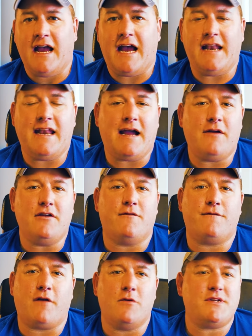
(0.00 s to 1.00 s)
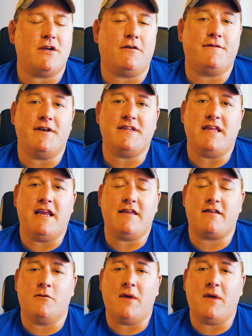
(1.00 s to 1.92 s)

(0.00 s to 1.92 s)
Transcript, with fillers: and now you're floating off into the ether,